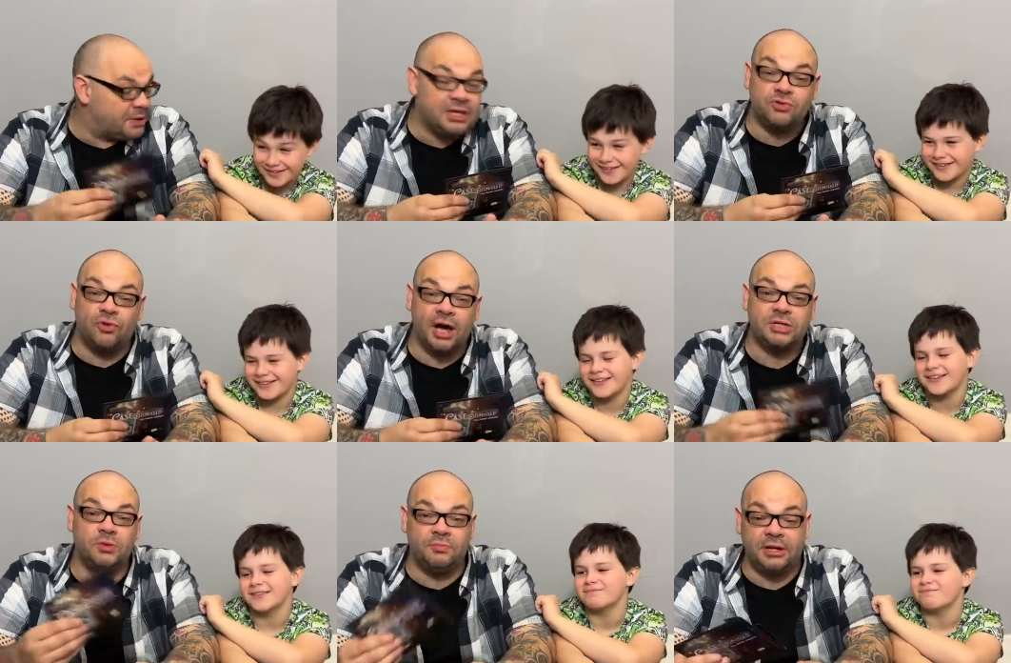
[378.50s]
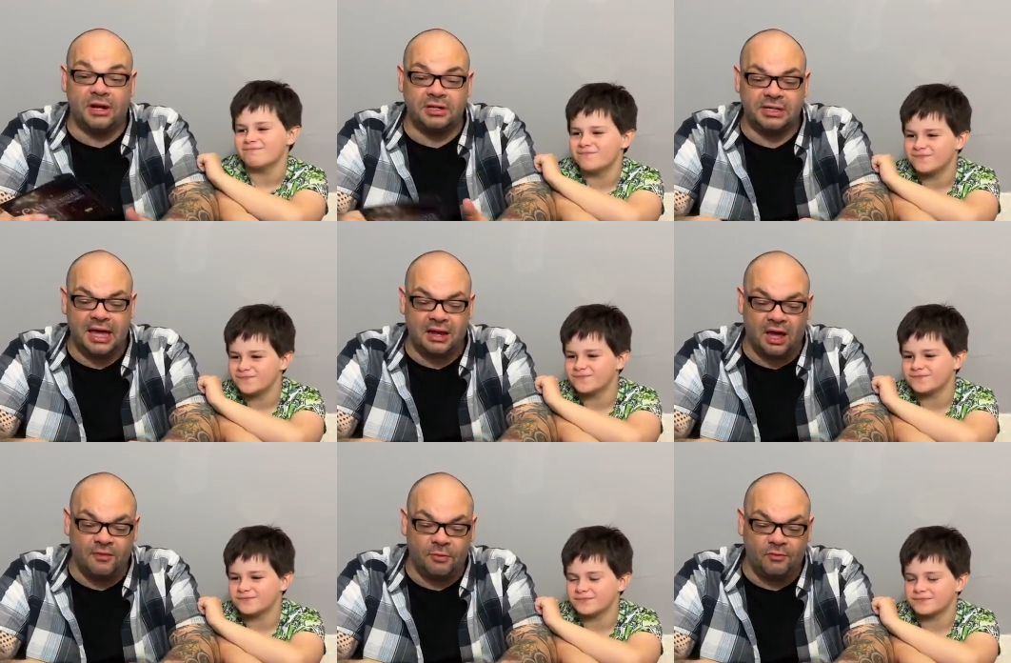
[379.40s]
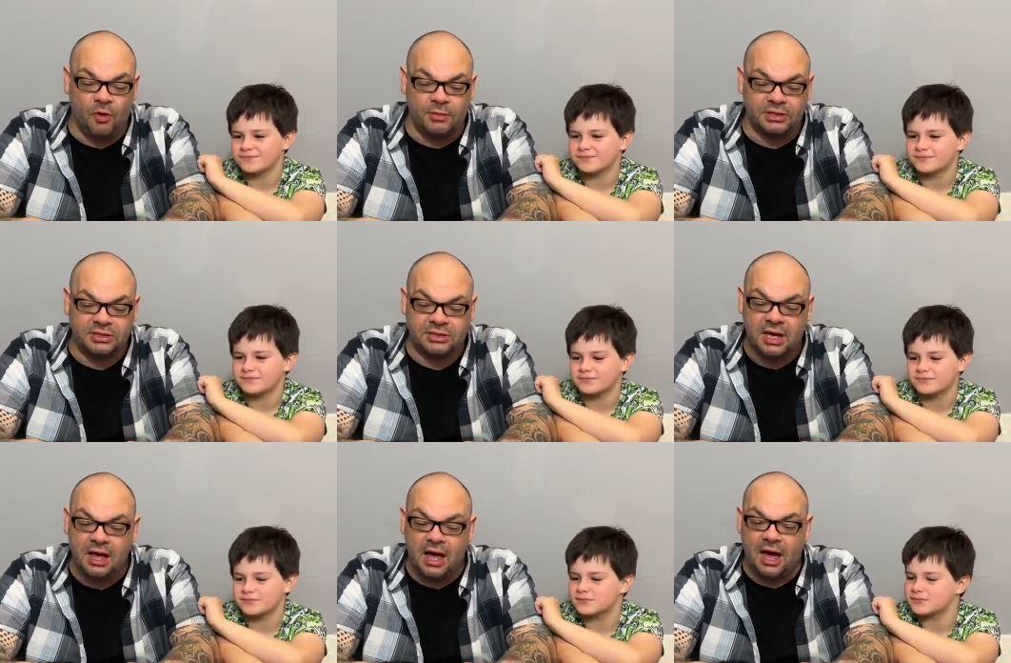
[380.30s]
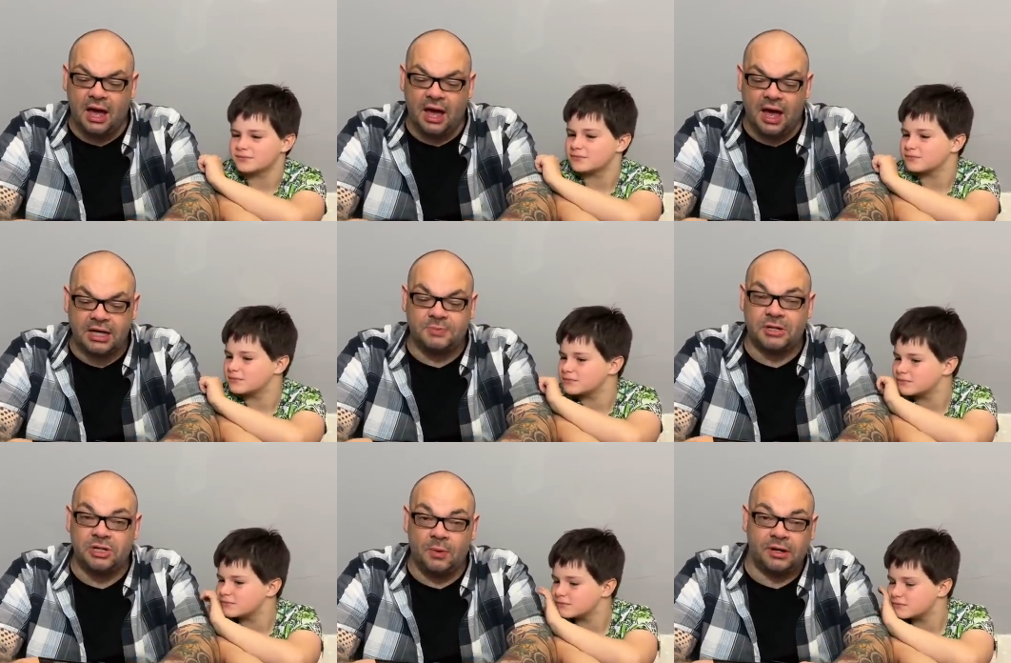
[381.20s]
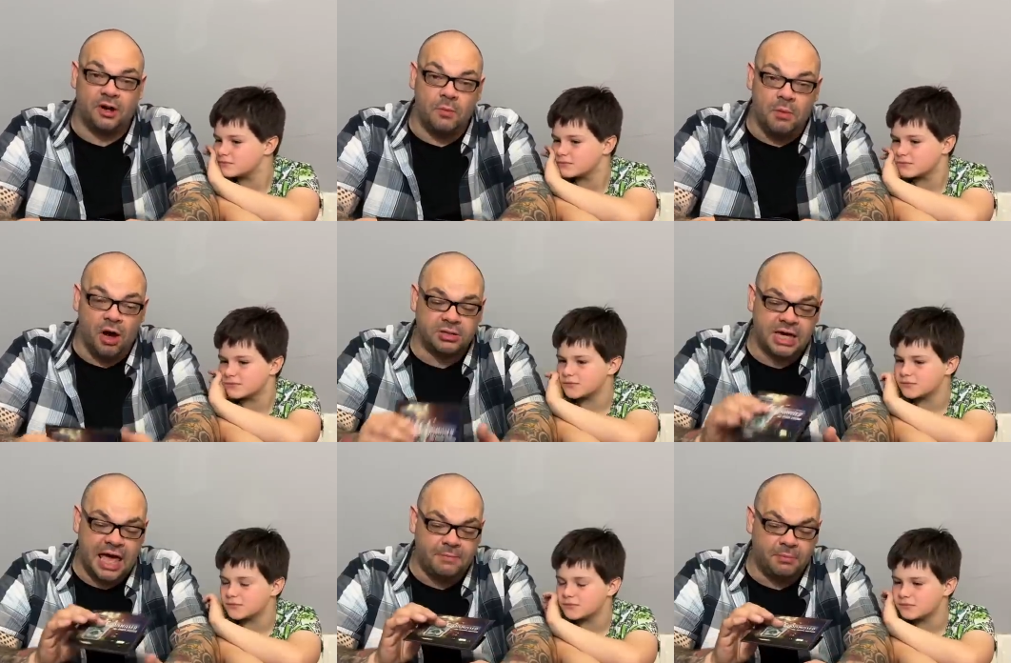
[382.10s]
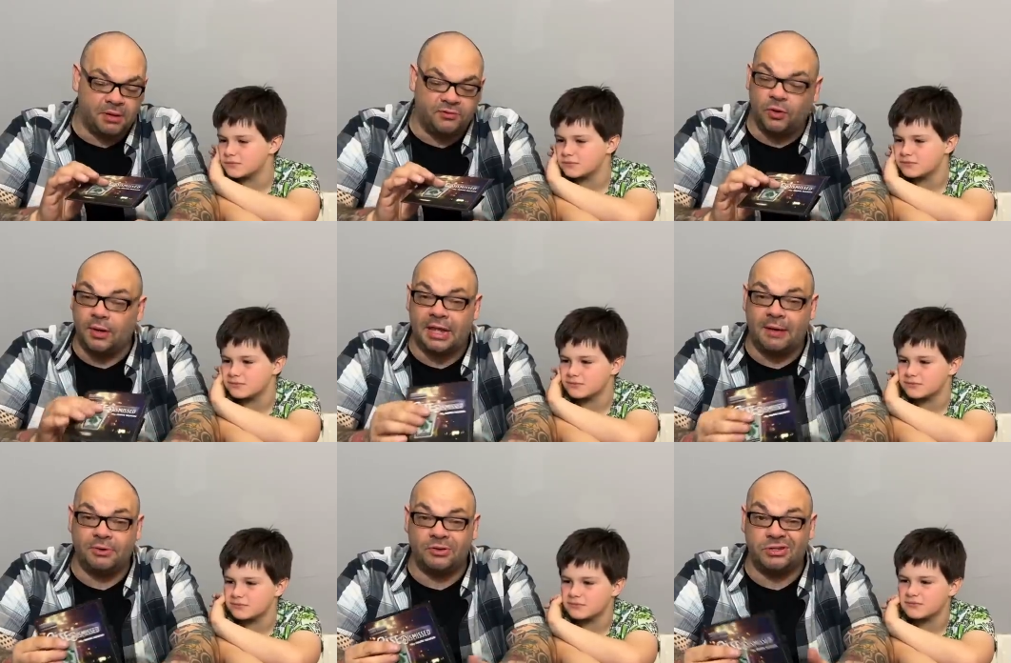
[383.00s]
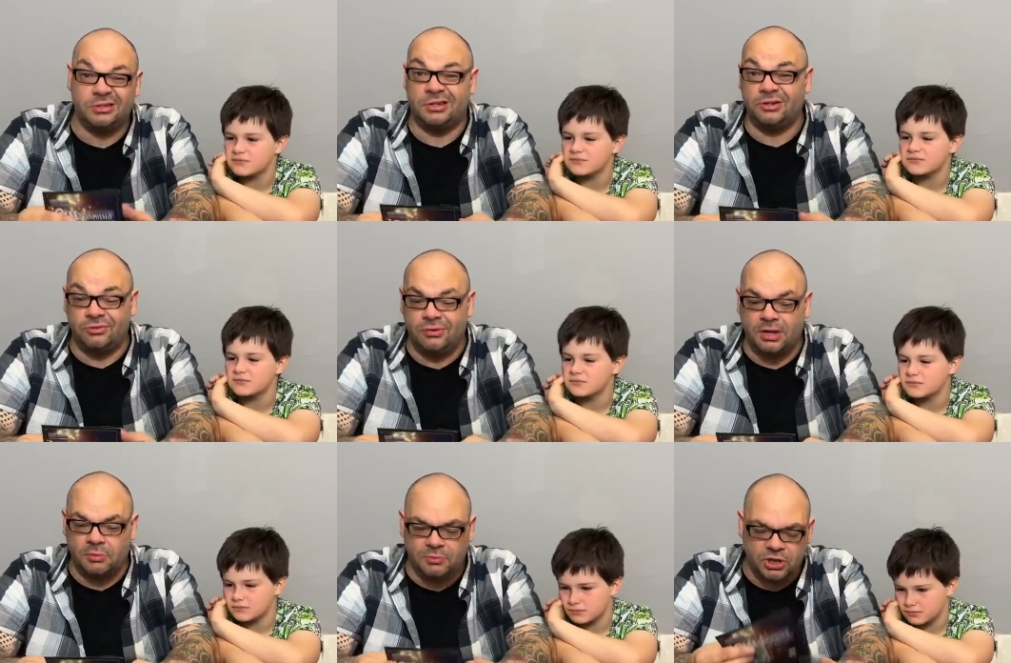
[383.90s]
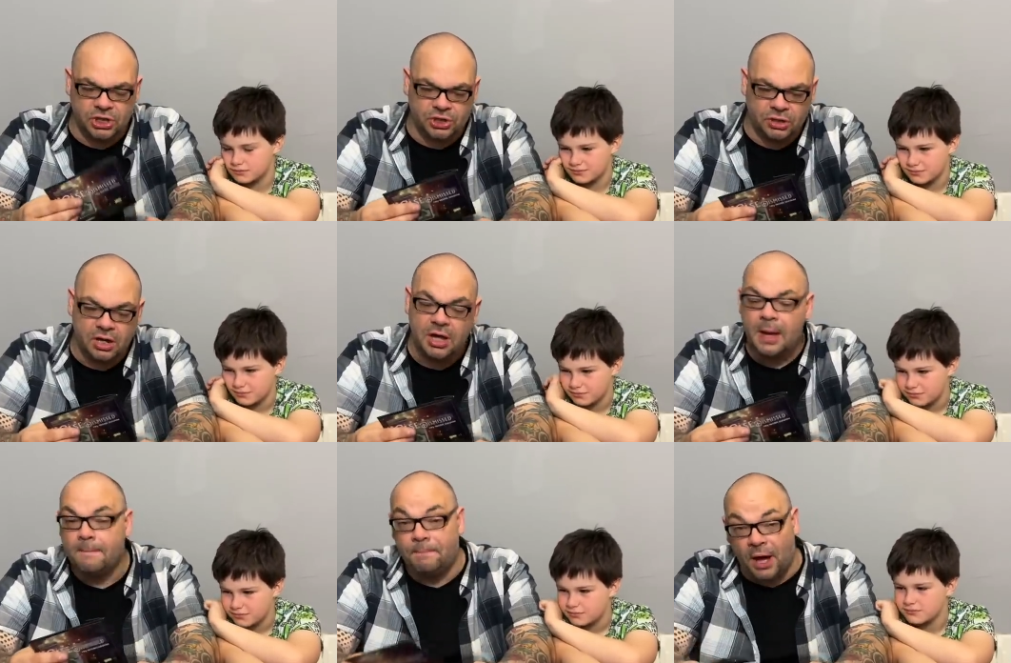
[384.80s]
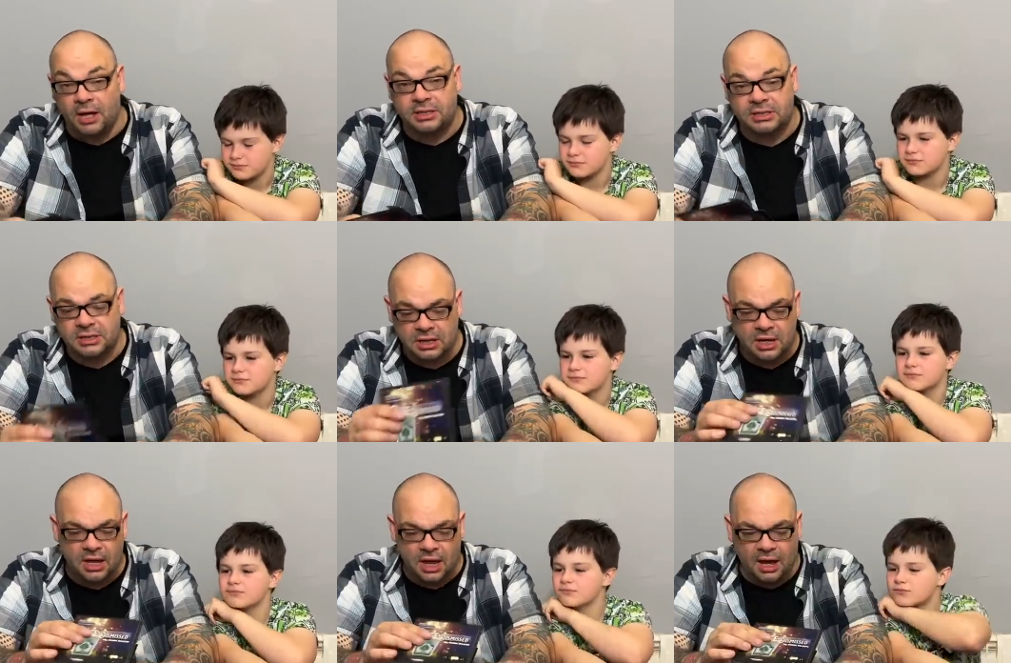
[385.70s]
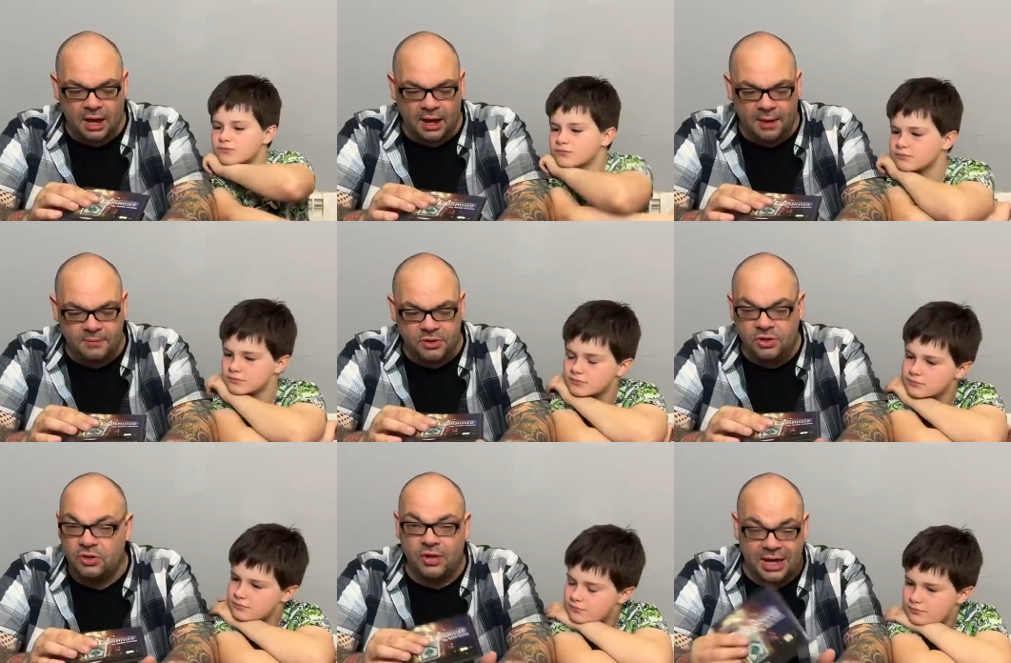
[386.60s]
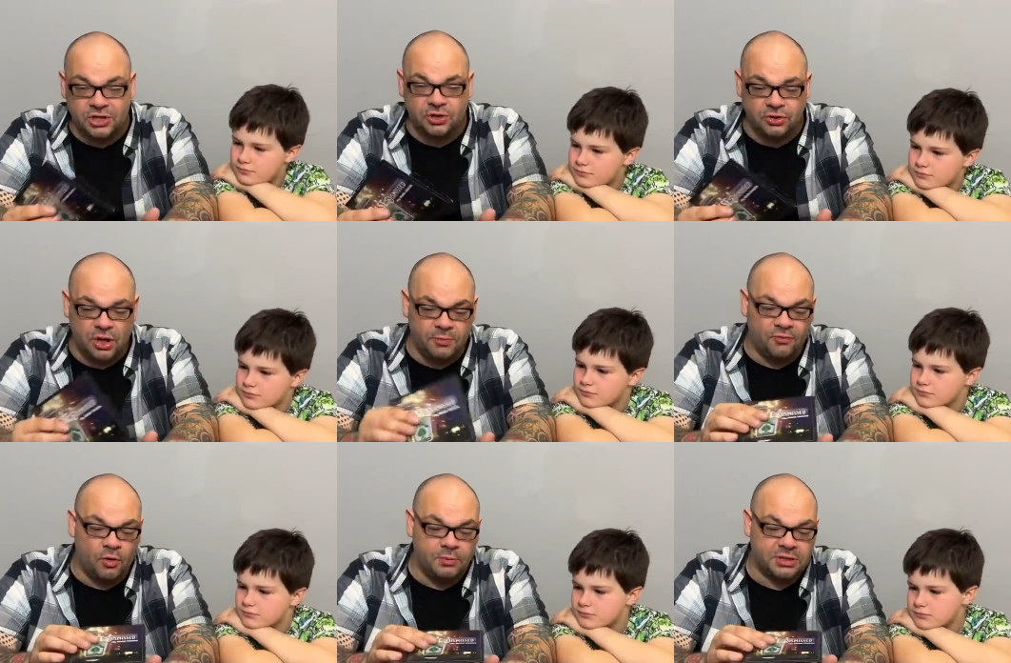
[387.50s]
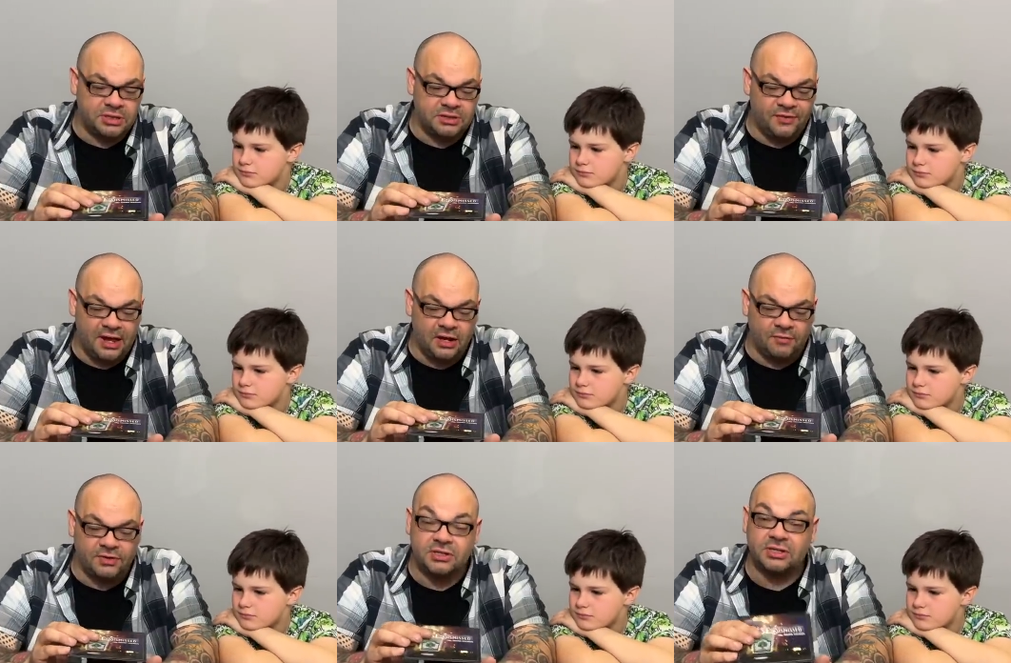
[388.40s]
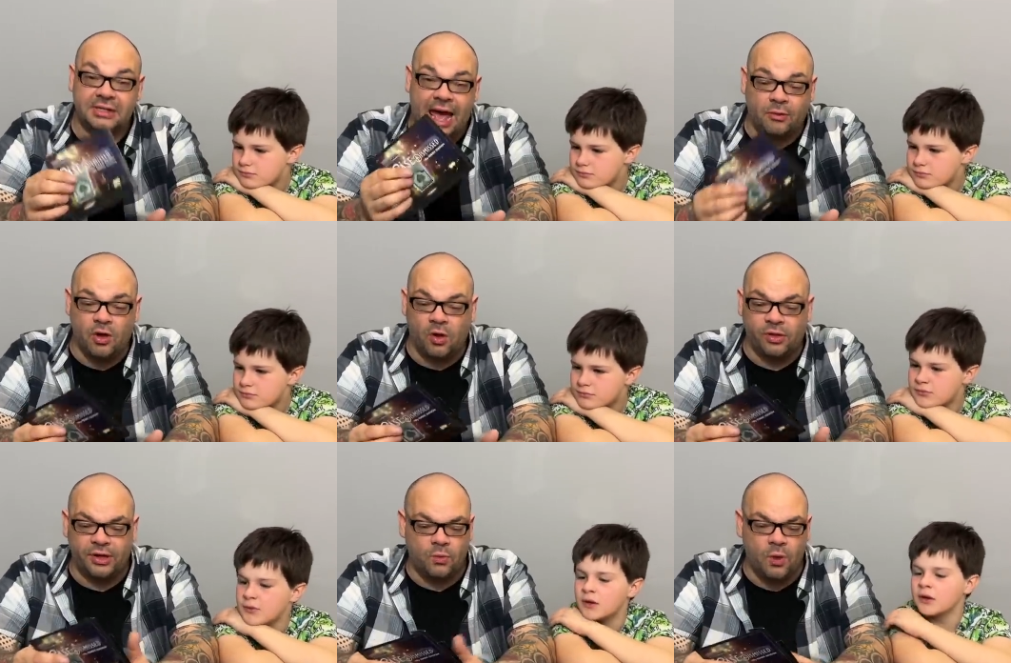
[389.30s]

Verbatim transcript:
Speaker 1: He is right. It would have been nice to get a live performance, uh, especially when I know Mark's capable of doing that because he's an incredible magician. But um, you get a studio performance, and it's fairly obvious as to how the whole thing